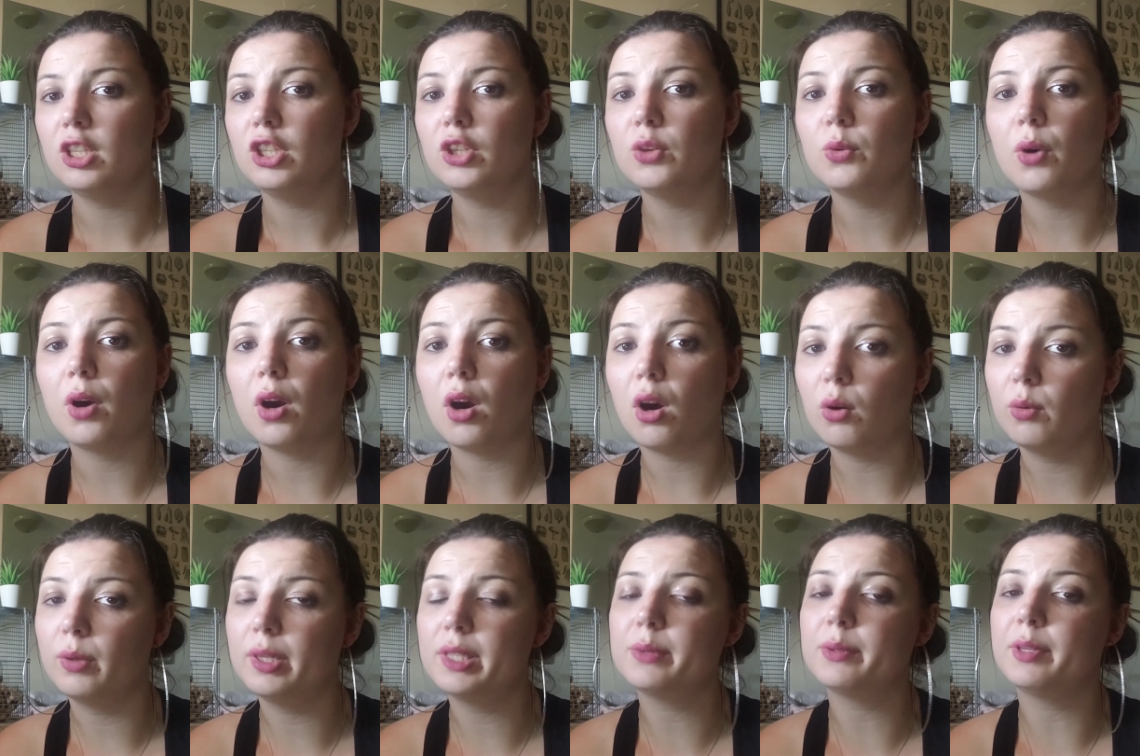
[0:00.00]
You
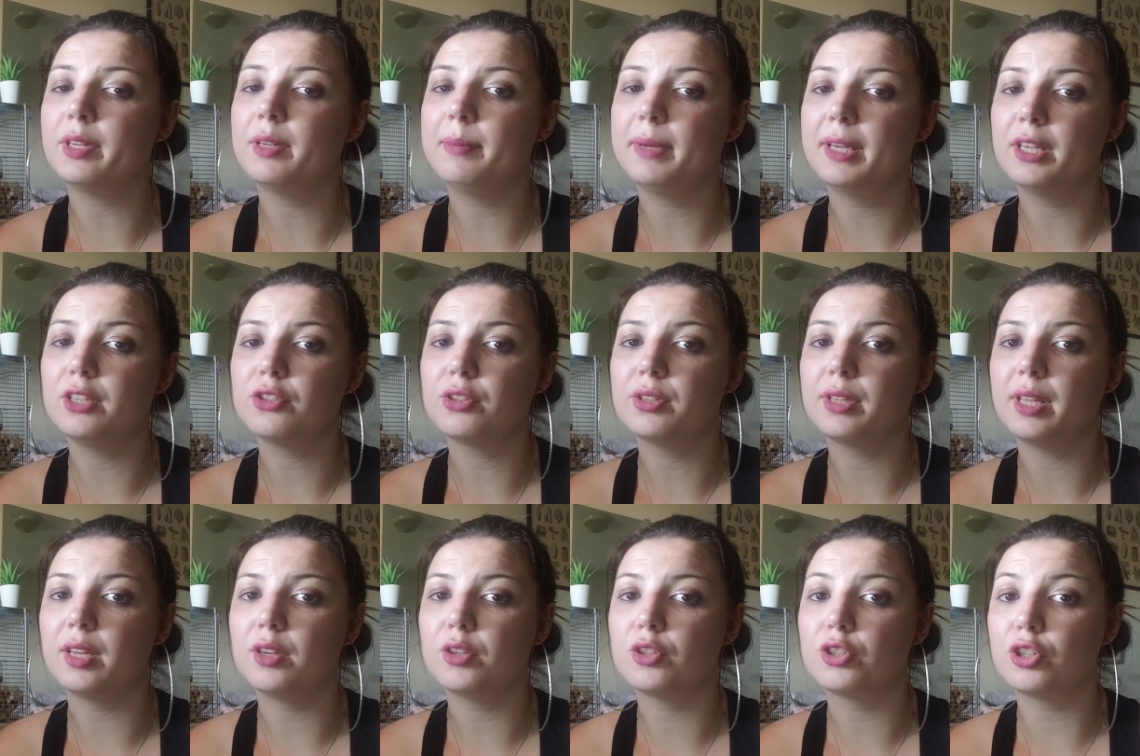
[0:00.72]
always want to make sure
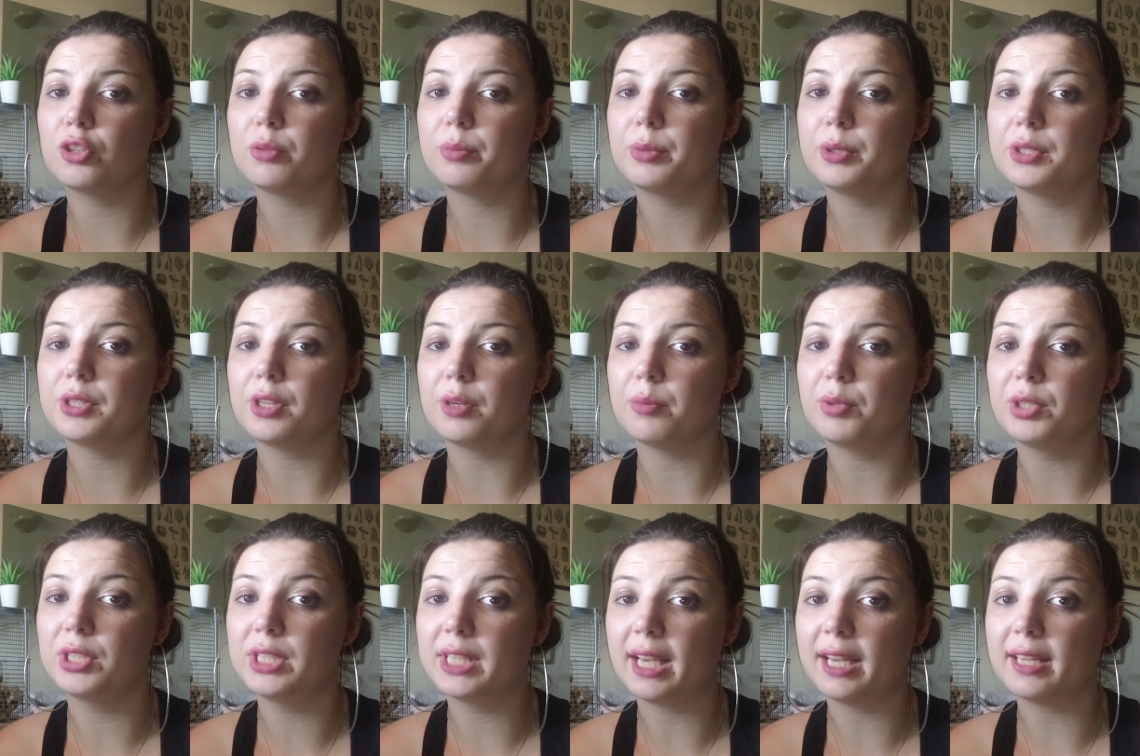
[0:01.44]
that your gerbils are
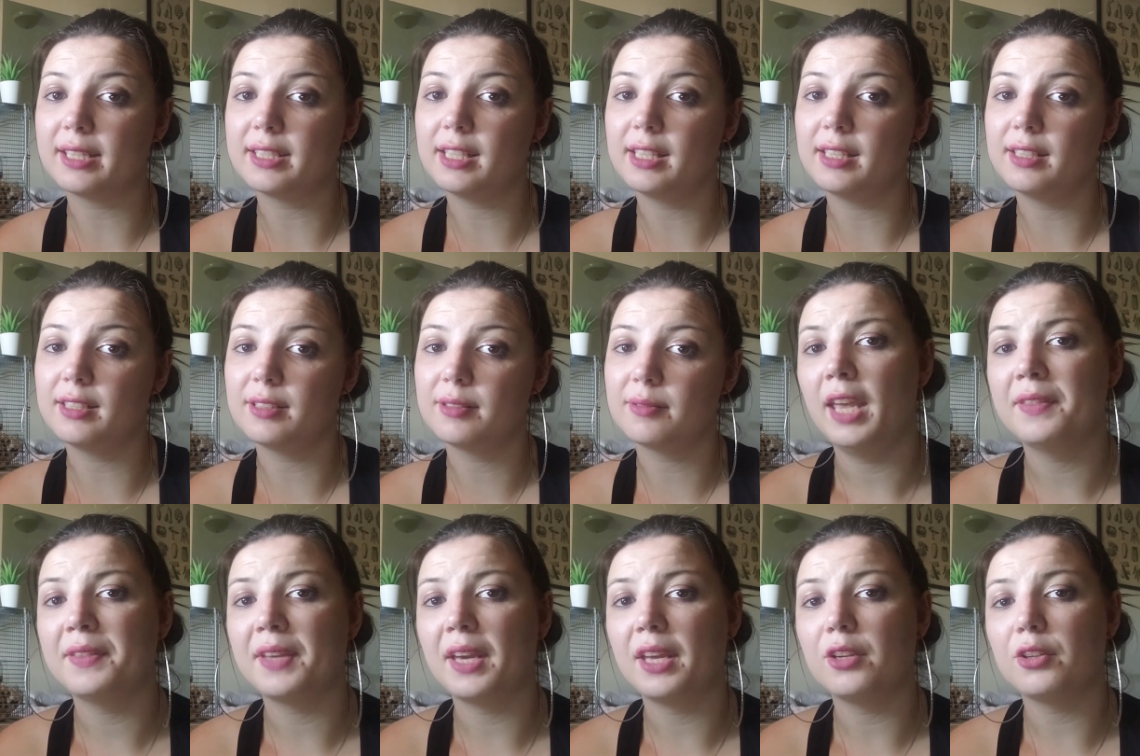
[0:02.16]
protected
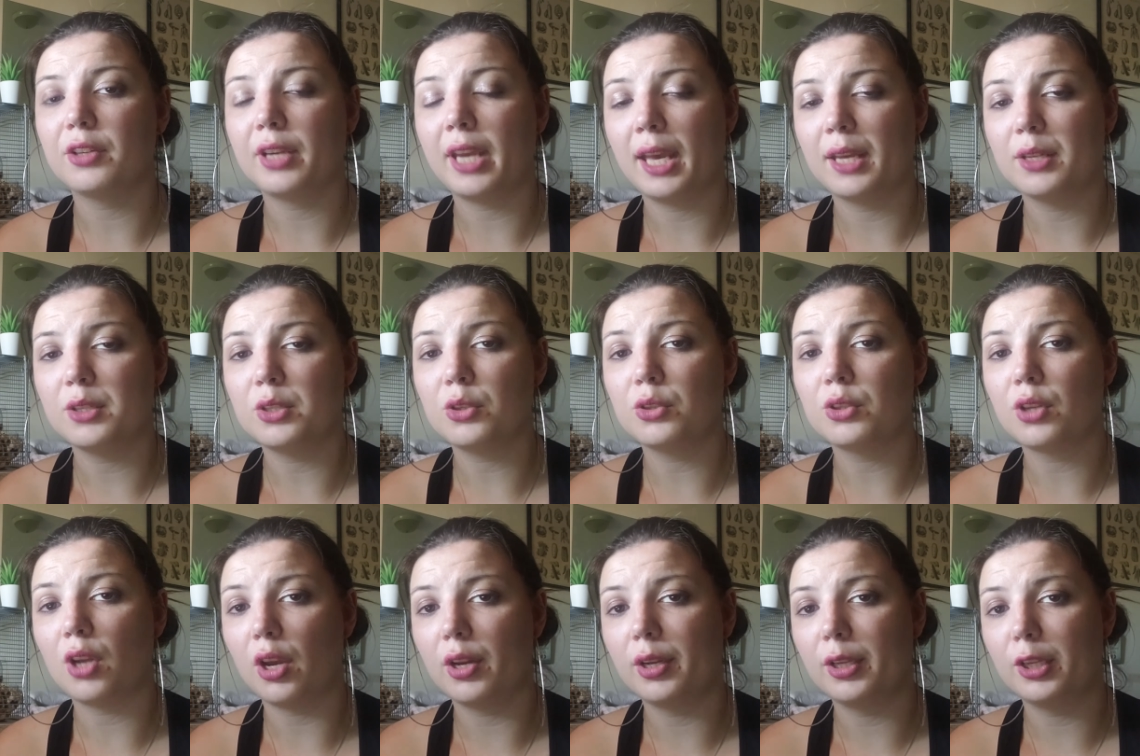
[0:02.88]
and that your cats are
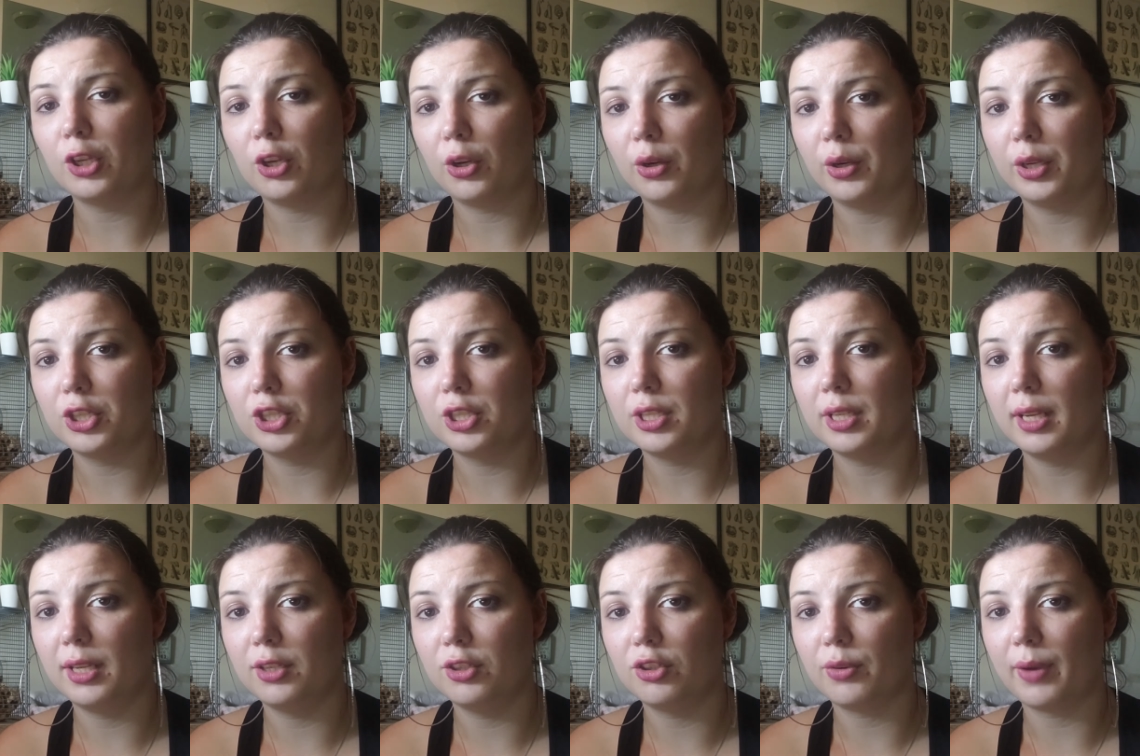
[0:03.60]
not encouraged
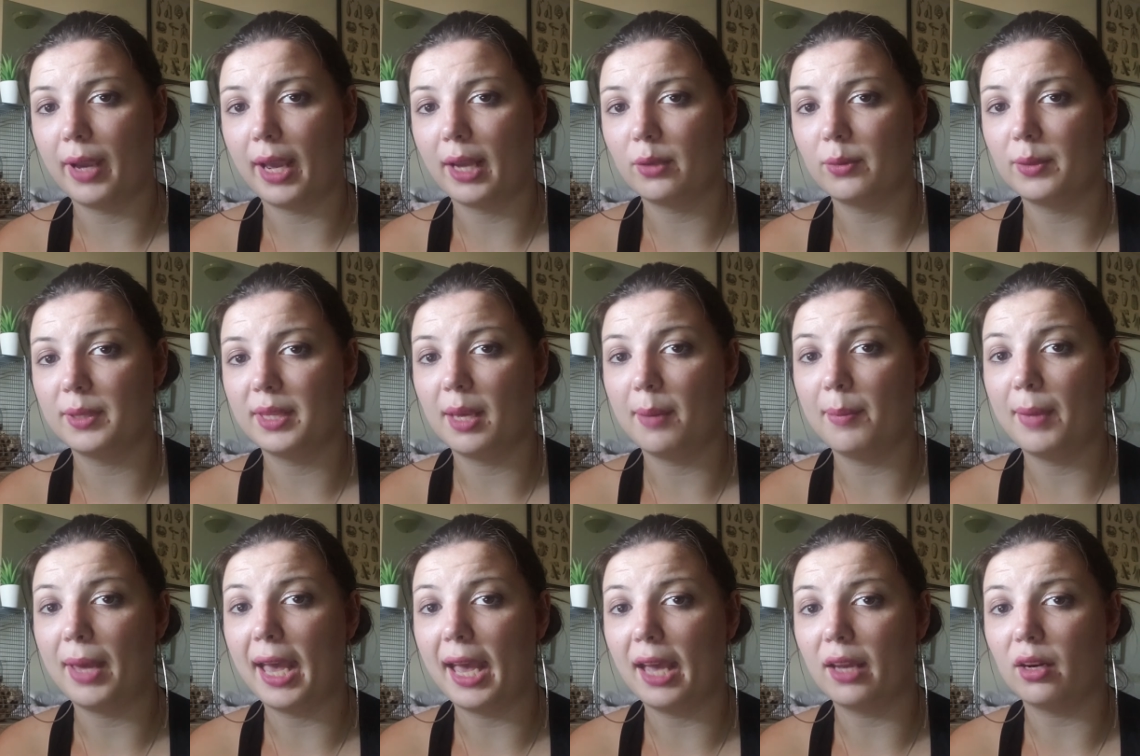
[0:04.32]
to interact with
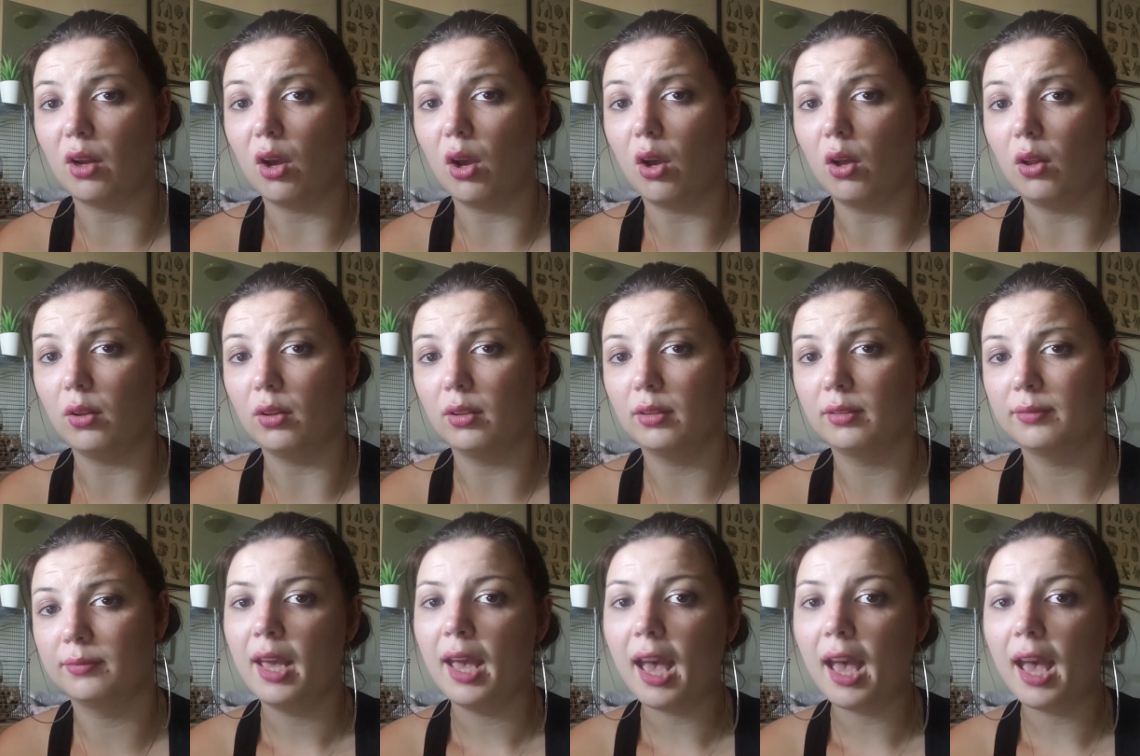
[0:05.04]
them at all.